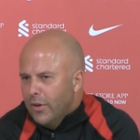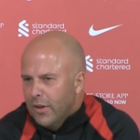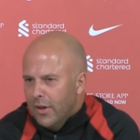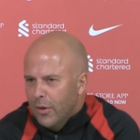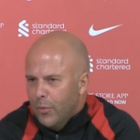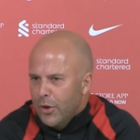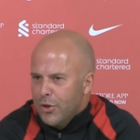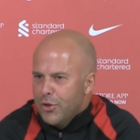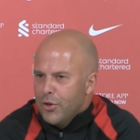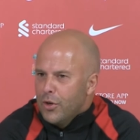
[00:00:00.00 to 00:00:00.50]

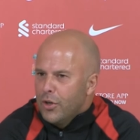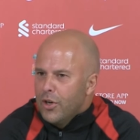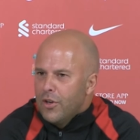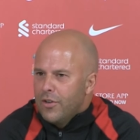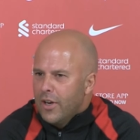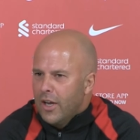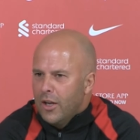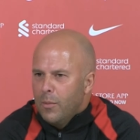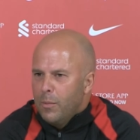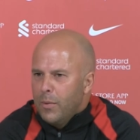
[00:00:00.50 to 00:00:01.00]
and what you're going to
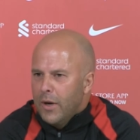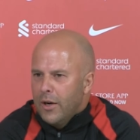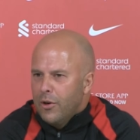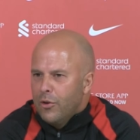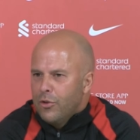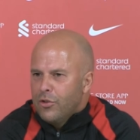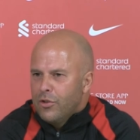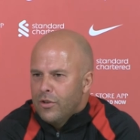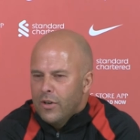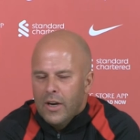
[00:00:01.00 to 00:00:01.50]
tell the
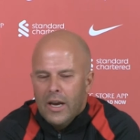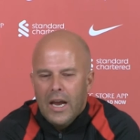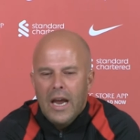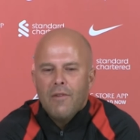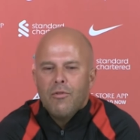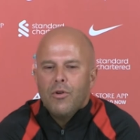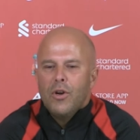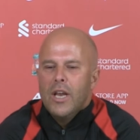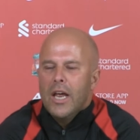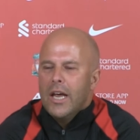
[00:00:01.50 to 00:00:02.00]
players uh,
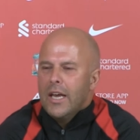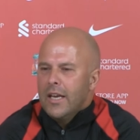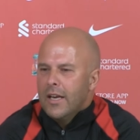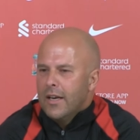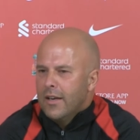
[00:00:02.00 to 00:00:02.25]
every day.